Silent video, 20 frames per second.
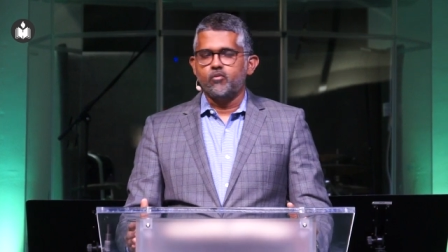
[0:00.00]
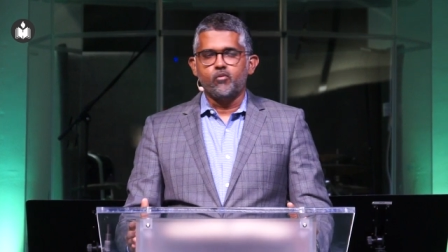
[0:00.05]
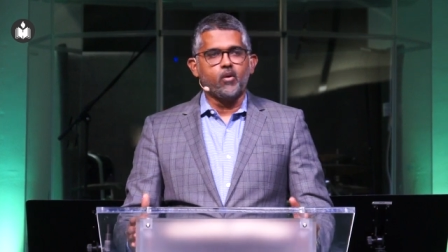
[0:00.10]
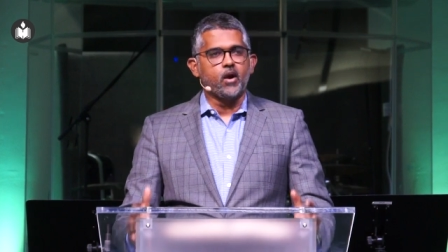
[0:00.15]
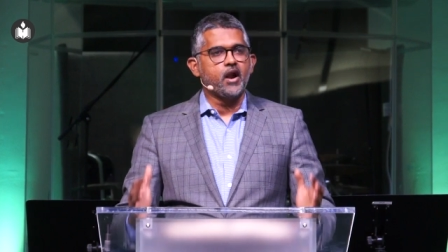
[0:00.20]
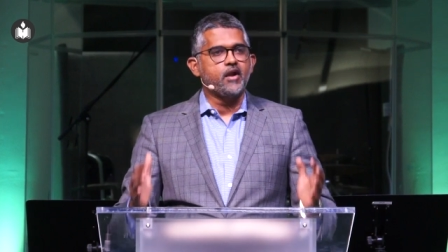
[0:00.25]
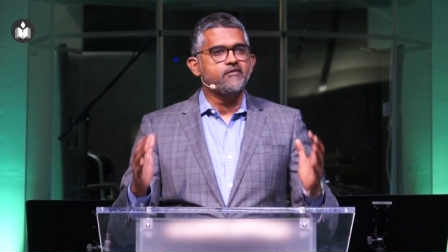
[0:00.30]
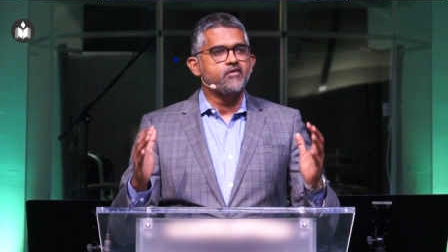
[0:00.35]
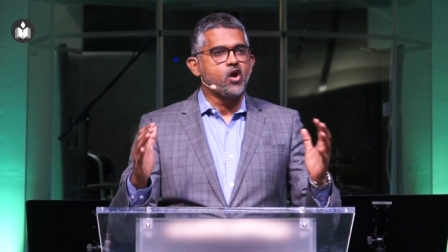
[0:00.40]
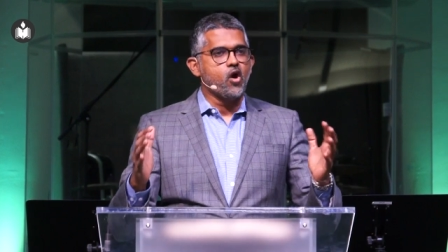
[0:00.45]

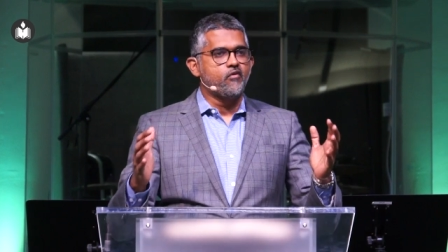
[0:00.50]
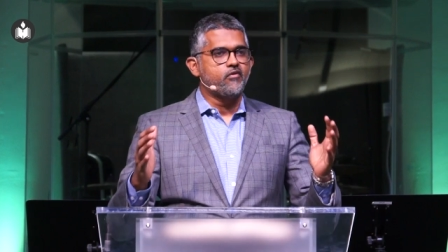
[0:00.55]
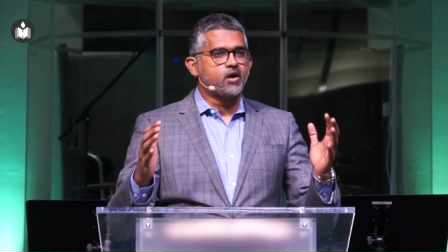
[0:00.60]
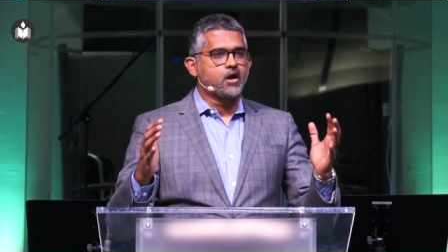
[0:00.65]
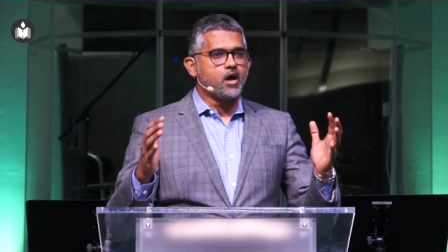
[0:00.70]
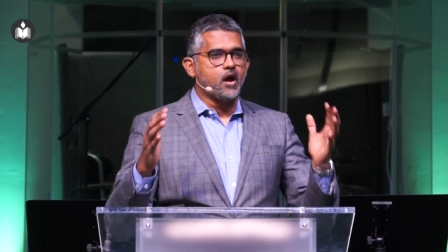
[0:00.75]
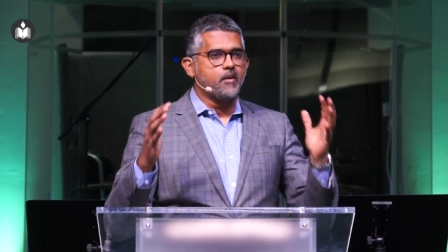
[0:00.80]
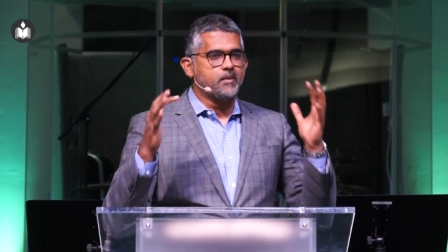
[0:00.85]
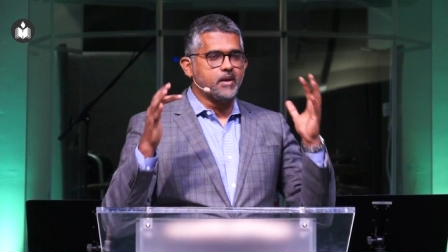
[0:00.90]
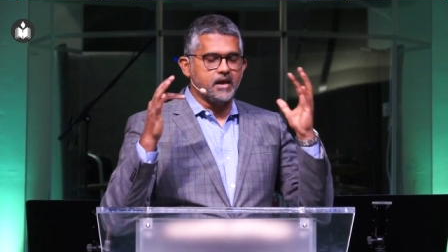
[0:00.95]
What are we
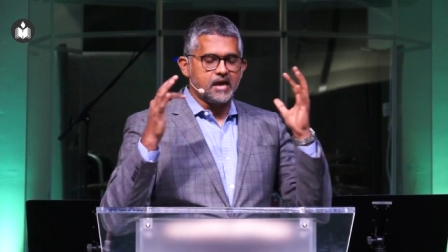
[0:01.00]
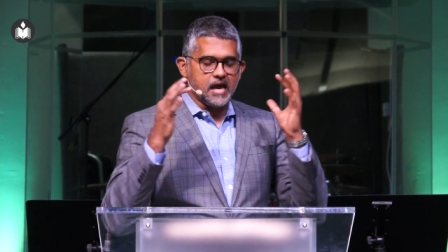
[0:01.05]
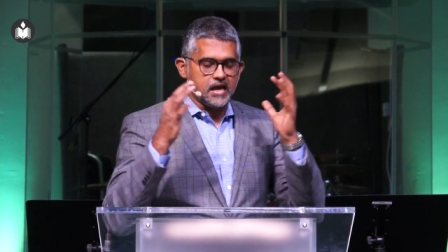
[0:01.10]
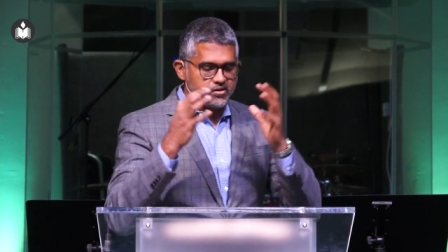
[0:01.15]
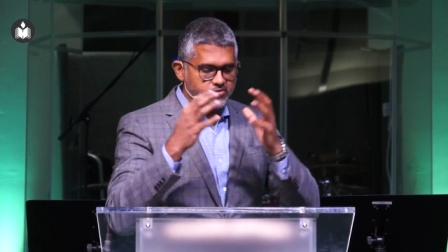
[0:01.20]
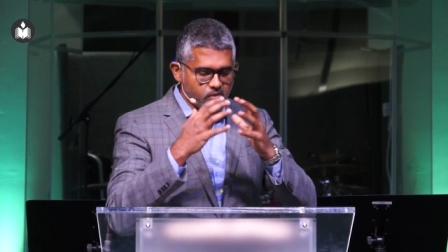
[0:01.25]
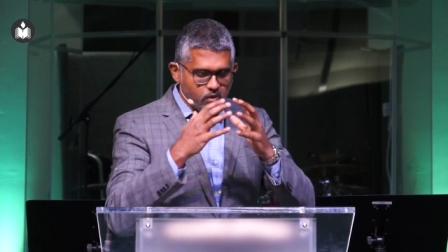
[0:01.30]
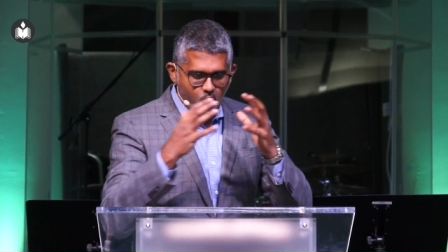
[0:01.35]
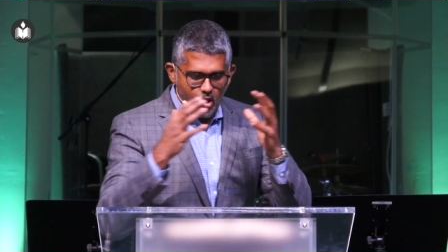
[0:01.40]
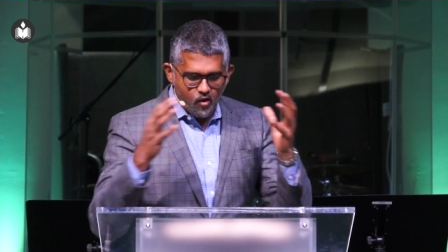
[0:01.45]
overcoming?
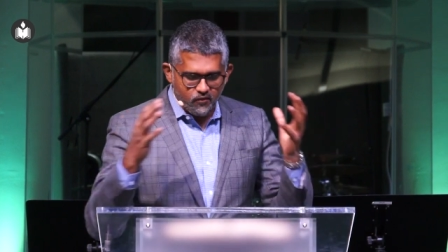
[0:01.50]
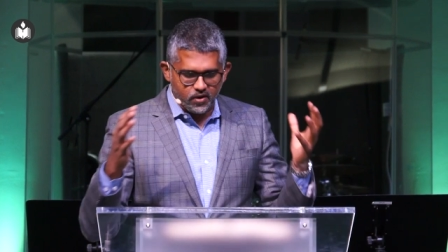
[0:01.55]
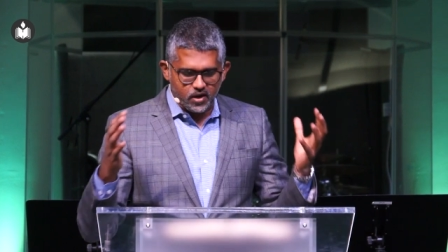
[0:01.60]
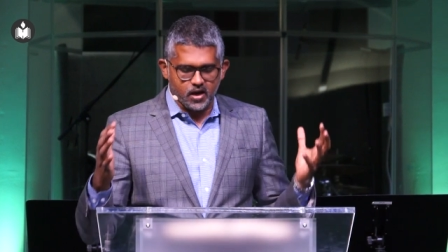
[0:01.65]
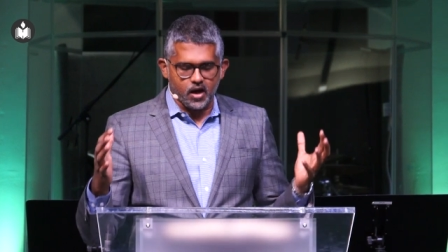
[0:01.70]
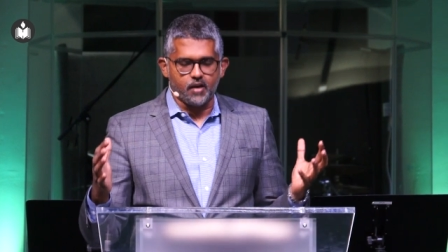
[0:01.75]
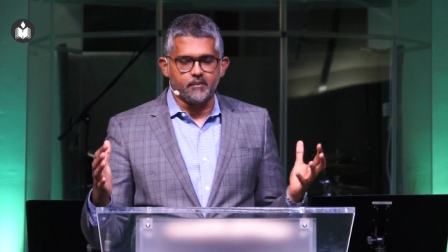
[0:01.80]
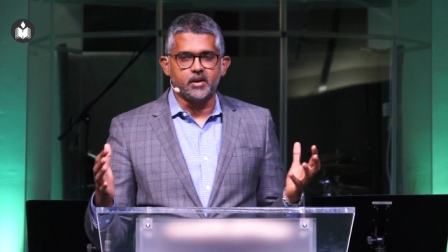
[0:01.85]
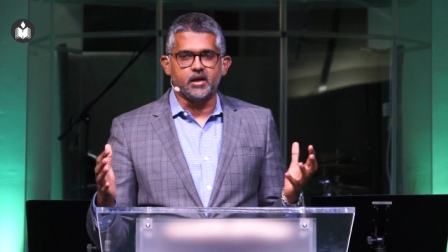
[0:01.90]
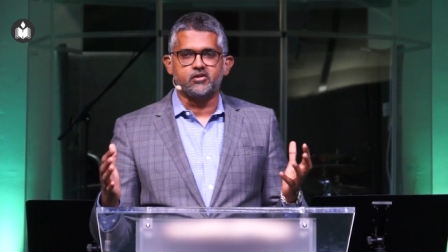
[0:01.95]
Yes, we're
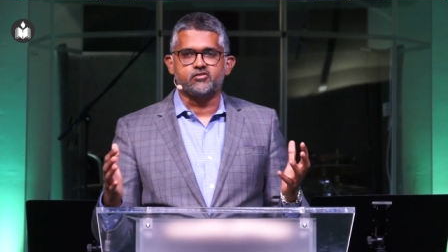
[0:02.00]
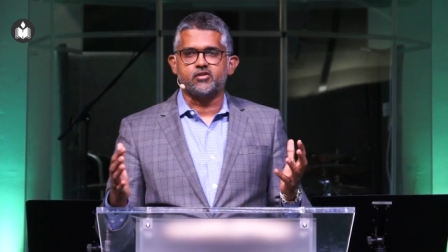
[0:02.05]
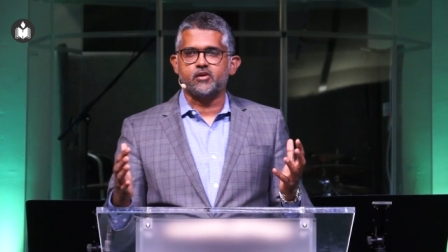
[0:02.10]
overcoming